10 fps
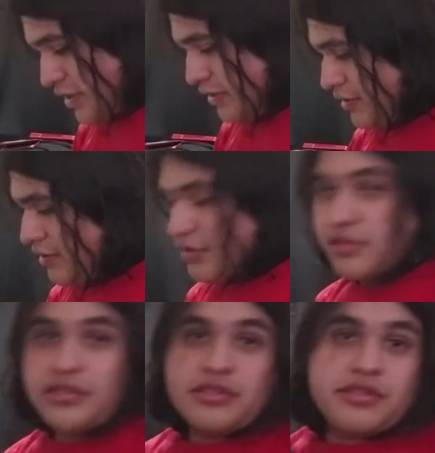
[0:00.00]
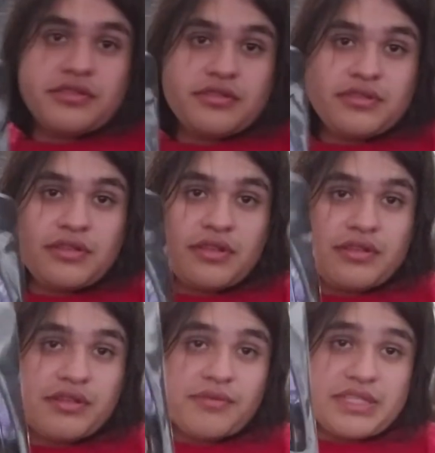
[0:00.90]
is
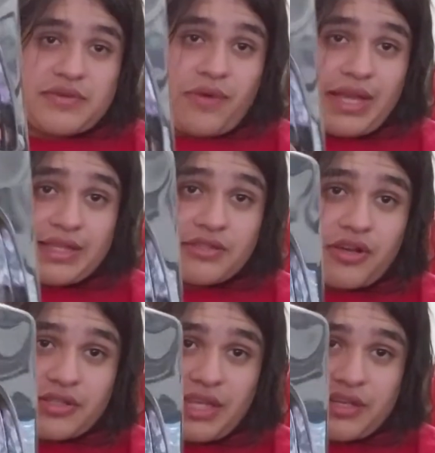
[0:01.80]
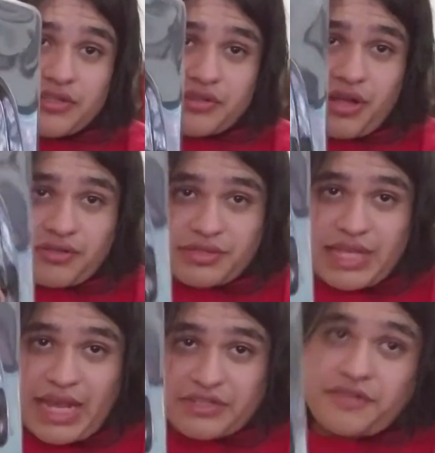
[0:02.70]
the reason why this costs like a hundred dollars,
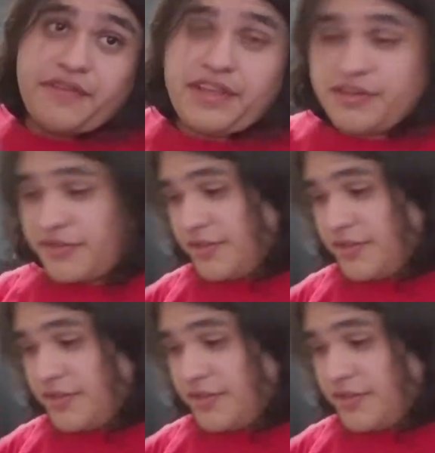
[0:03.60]
the action figure.